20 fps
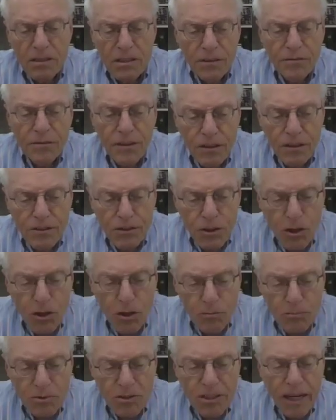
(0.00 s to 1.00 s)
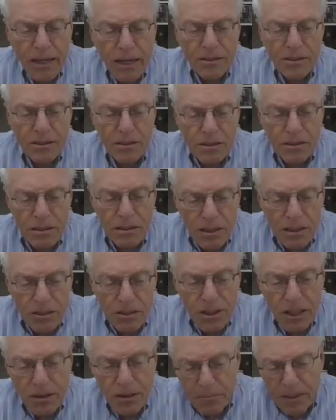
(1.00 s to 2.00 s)
difficult circumstances,
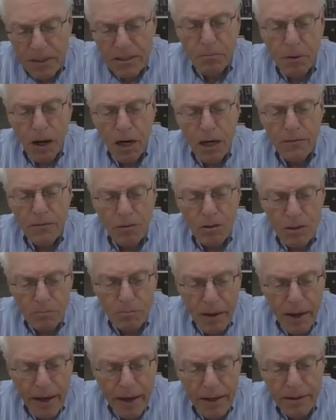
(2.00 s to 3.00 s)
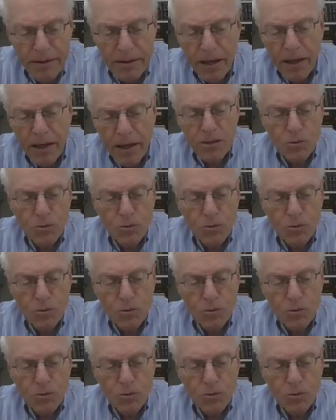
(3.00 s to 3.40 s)
she admits part of it was paid.